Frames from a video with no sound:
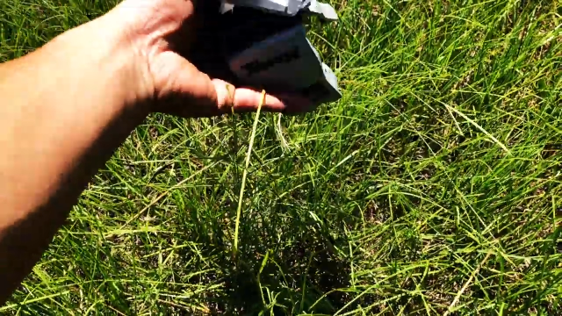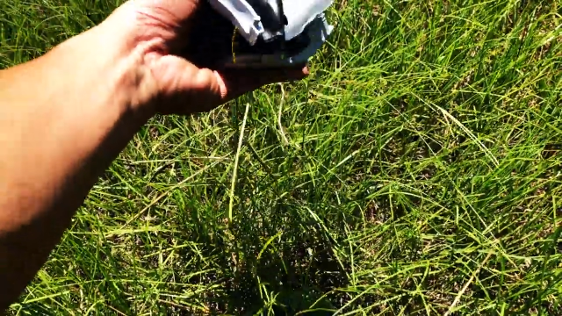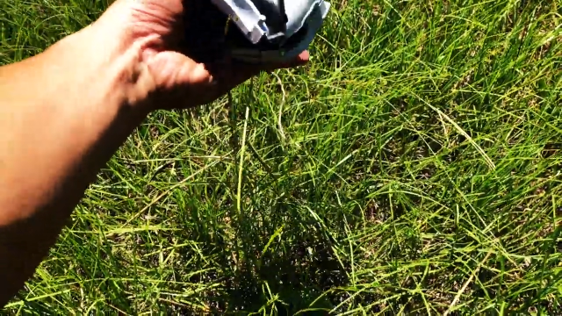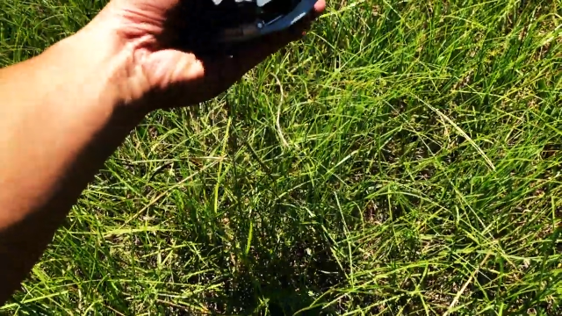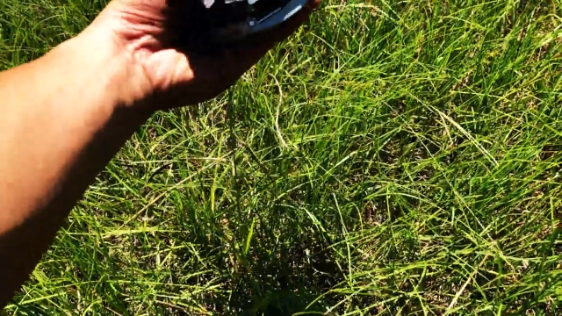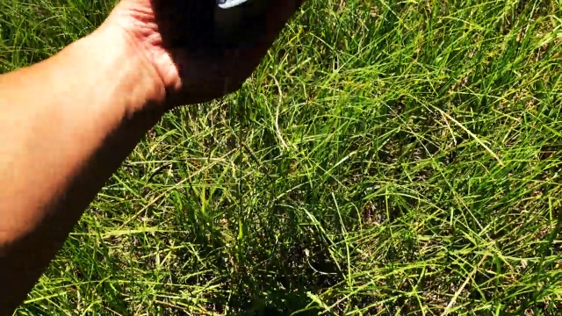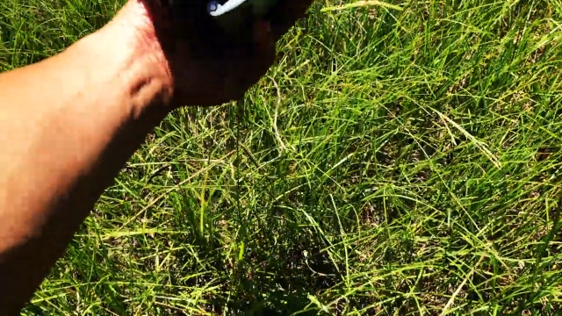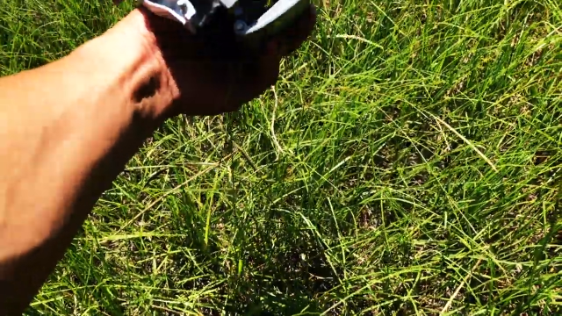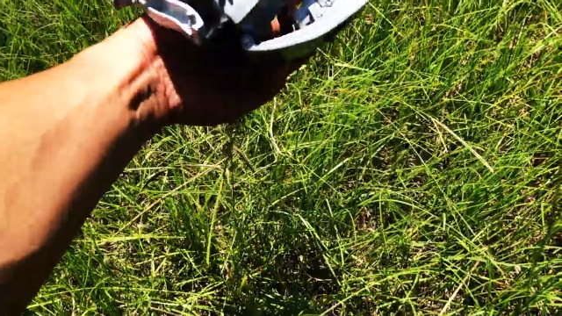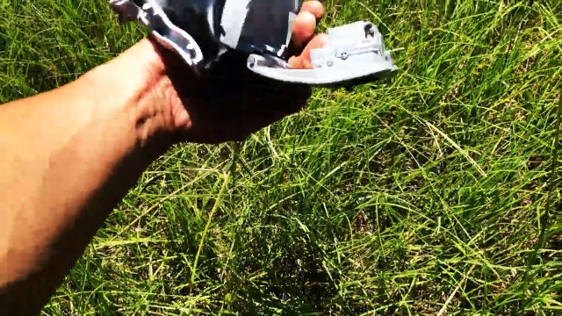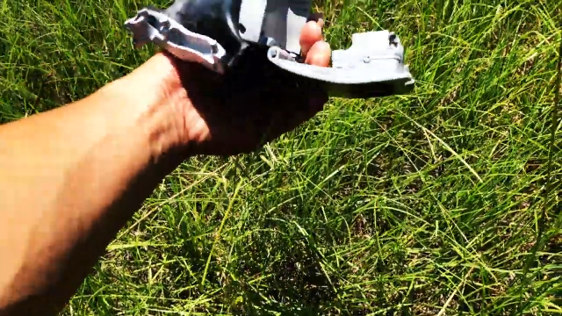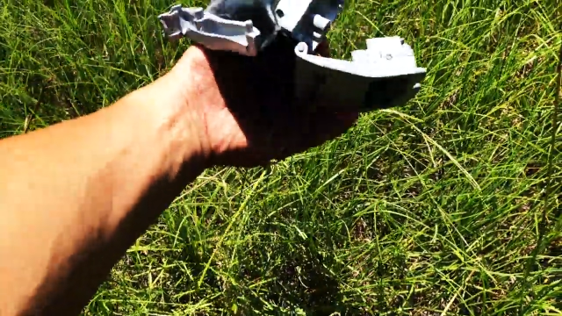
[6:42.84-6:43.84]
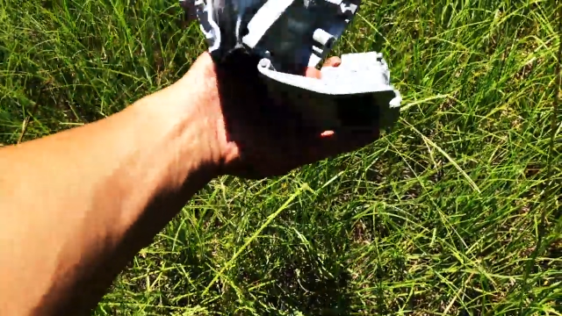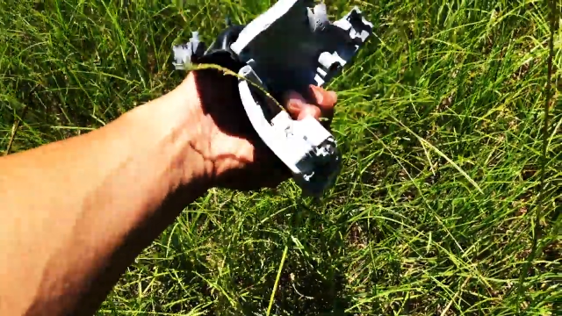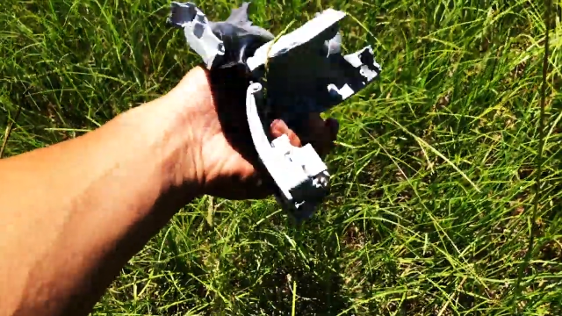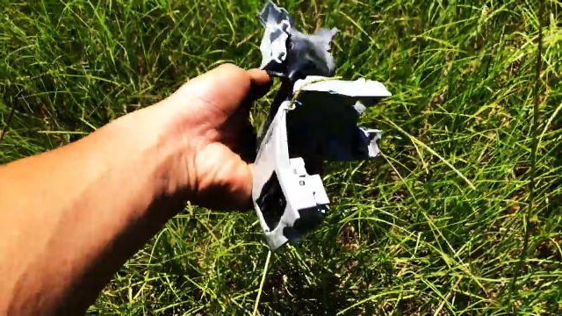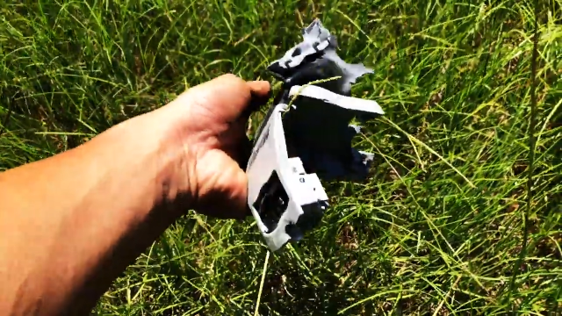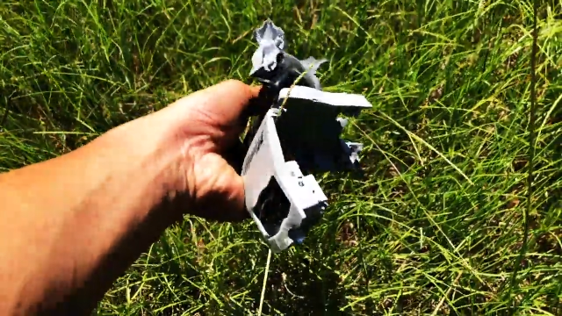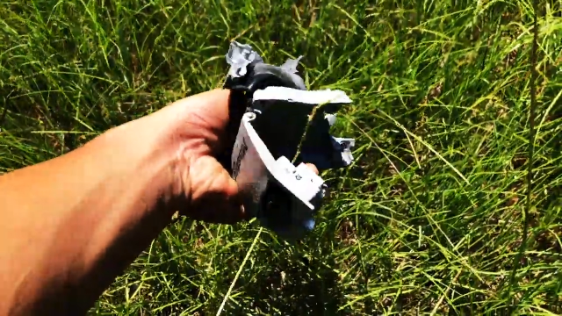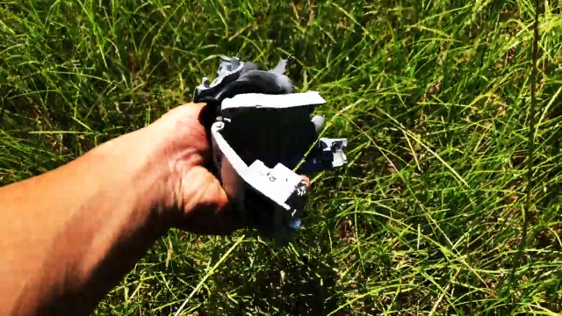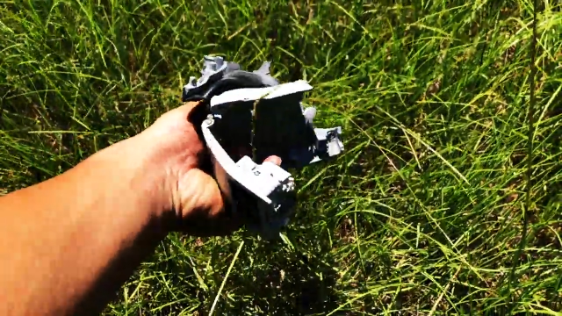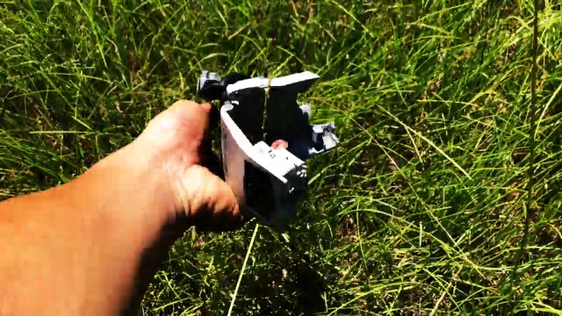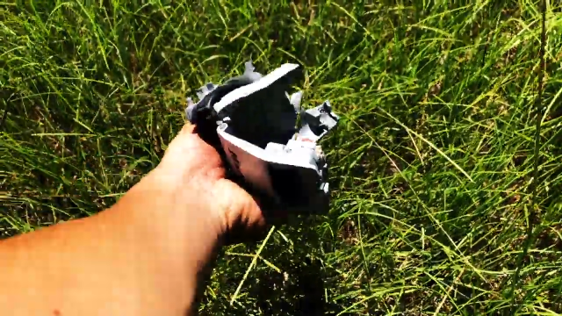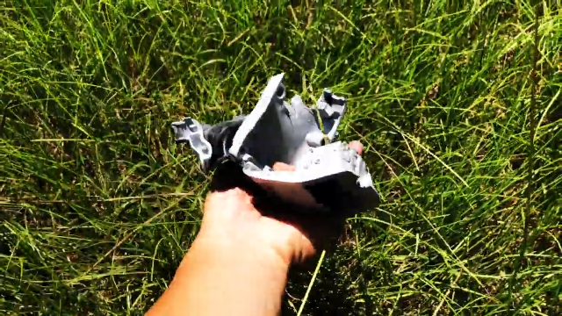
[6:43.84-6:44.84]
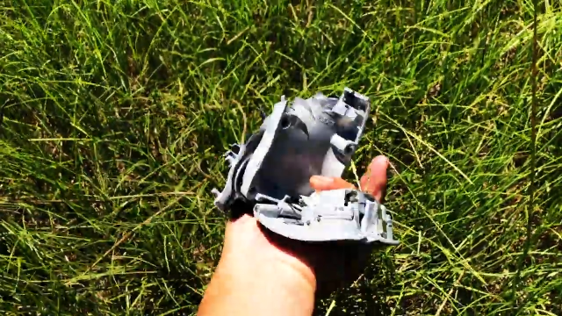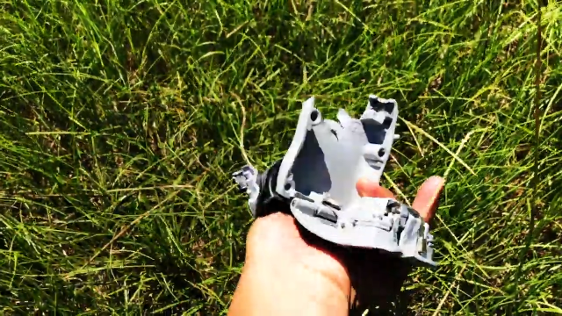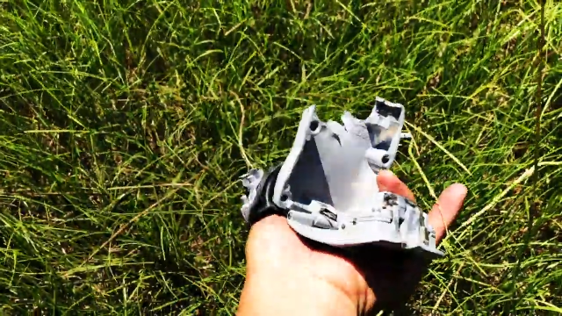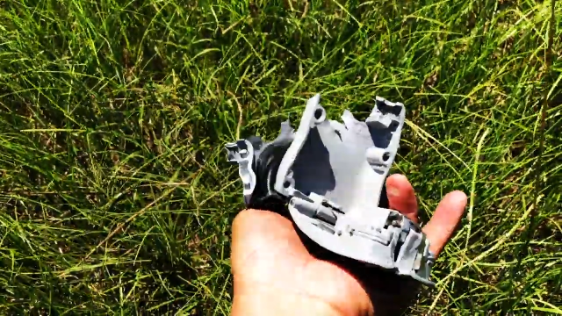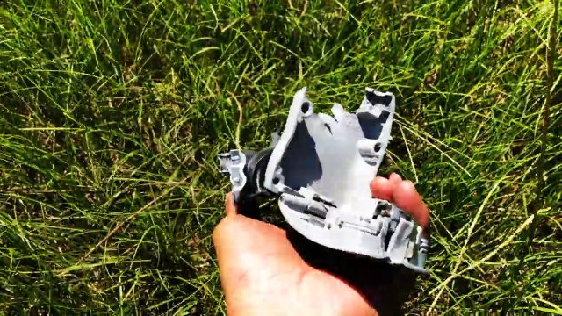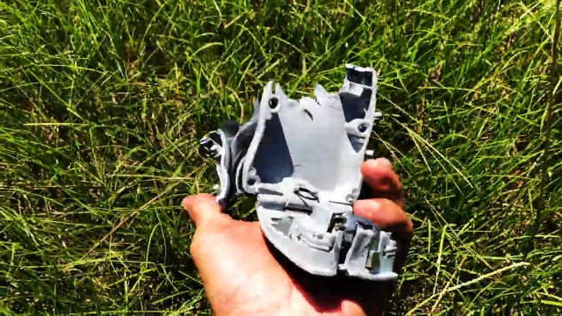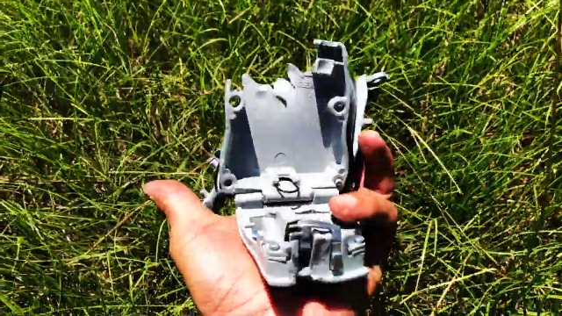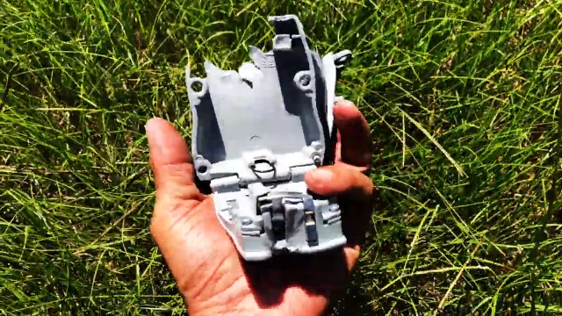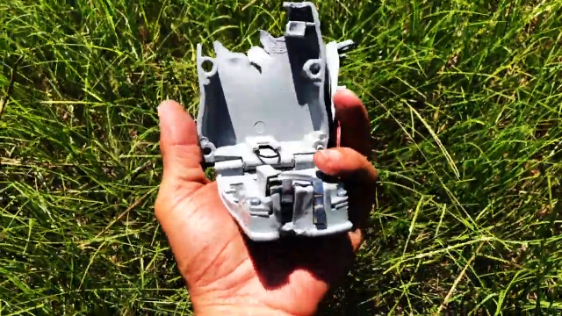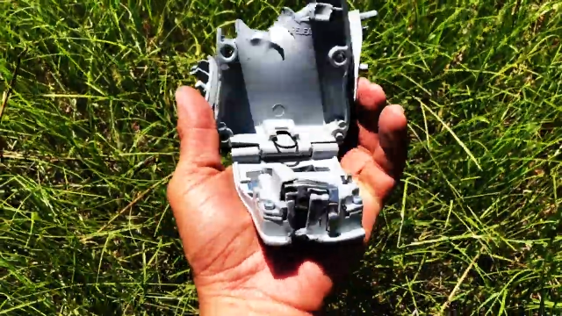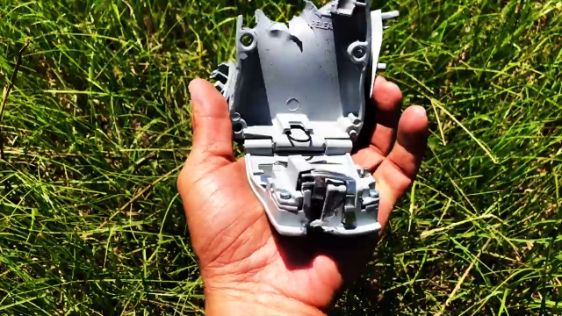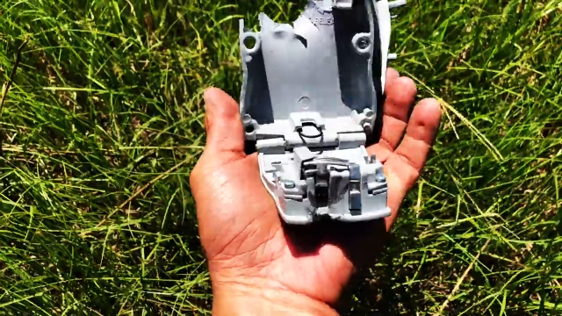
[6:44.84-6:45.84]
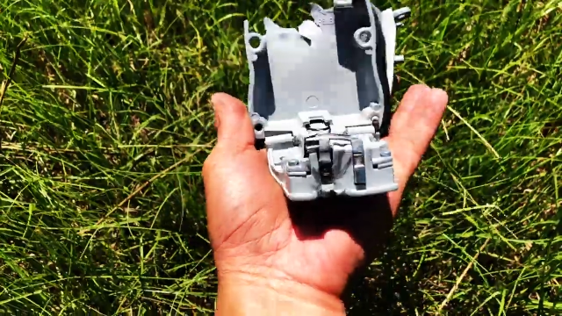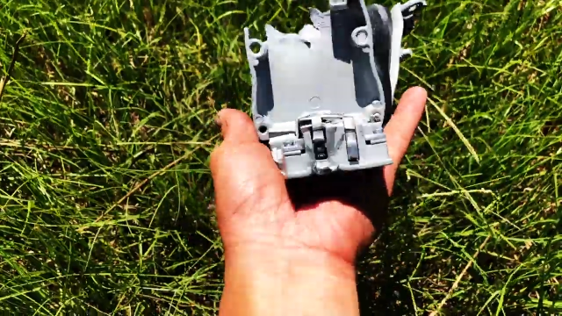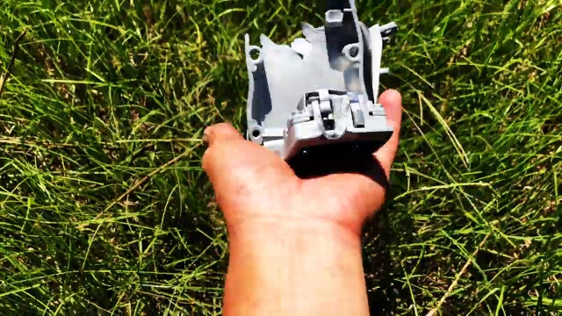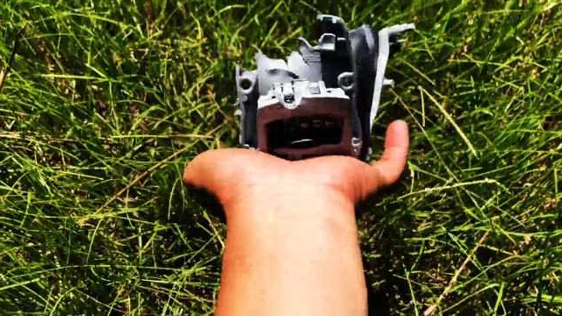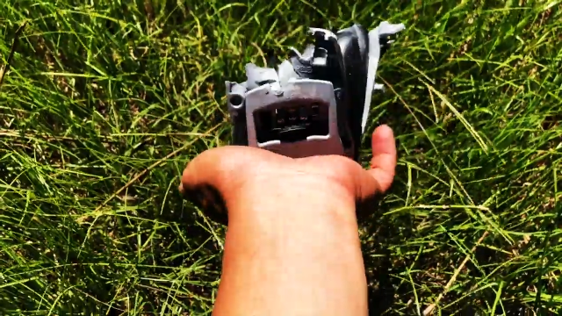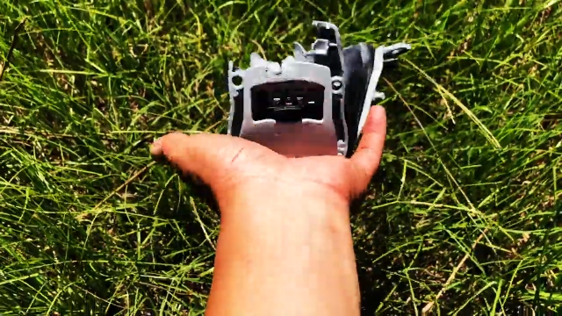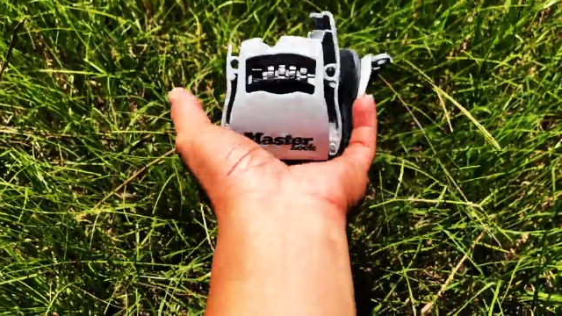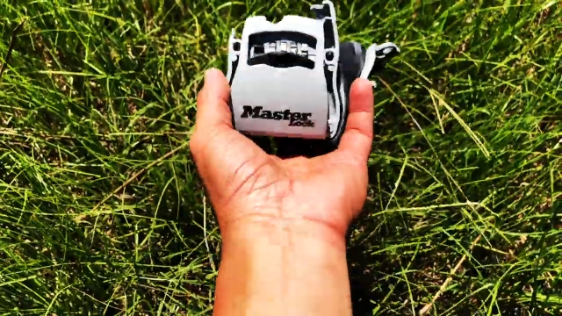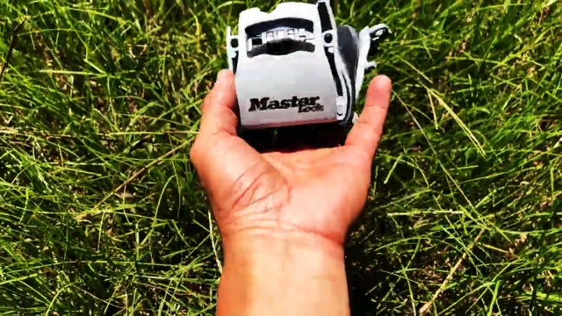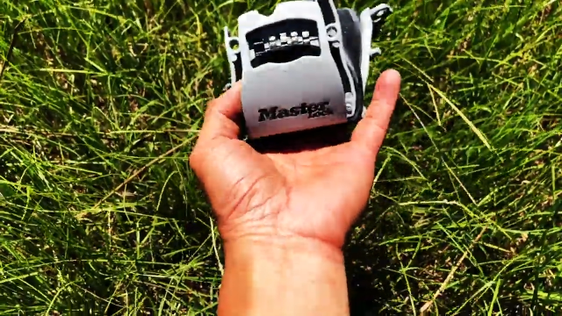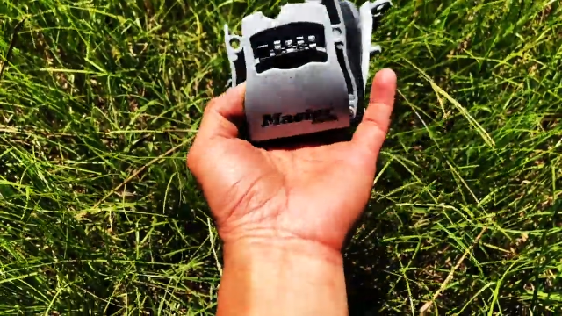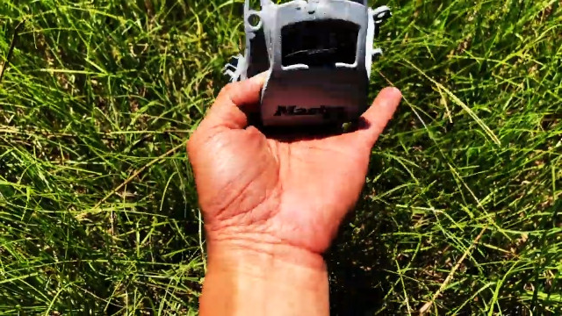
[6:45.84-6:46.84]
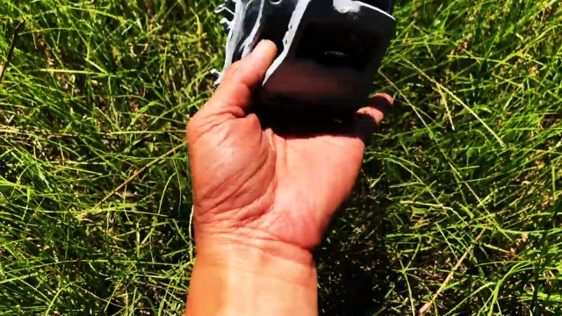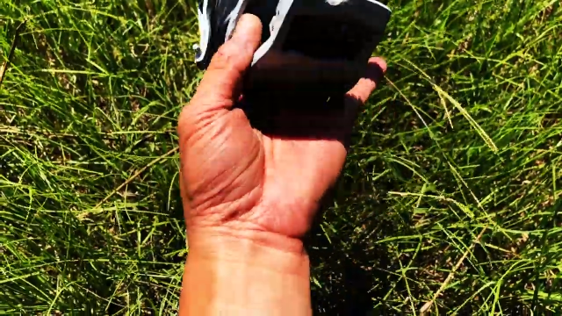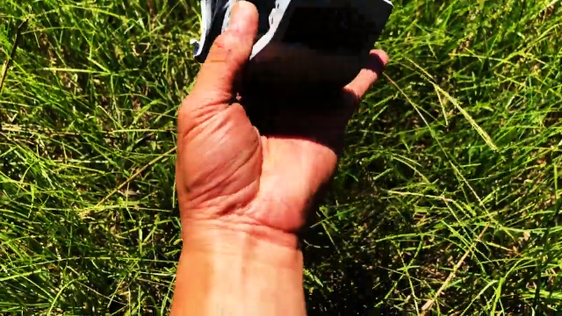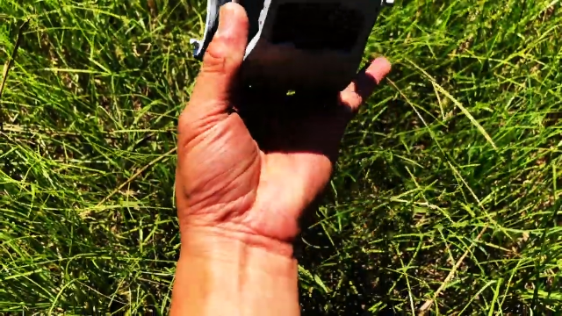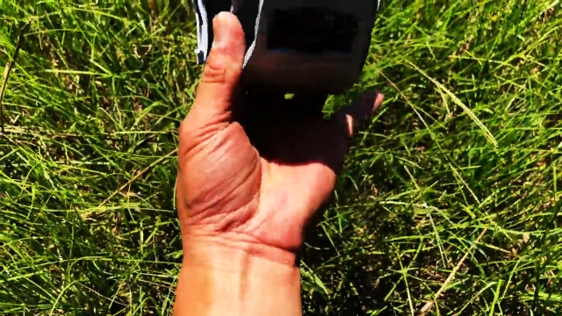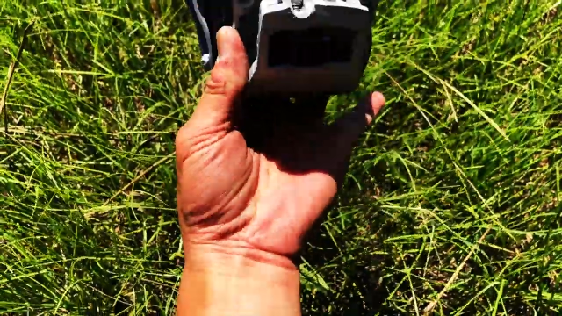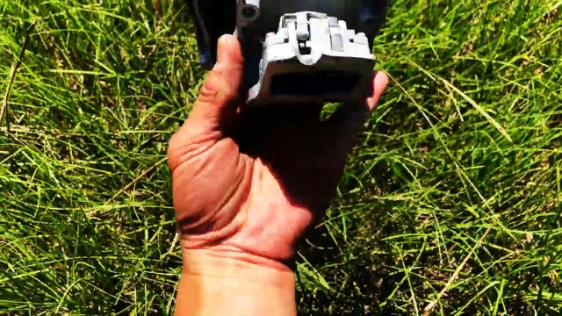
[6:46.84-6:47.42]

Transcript: Nobody's mouth can be seen.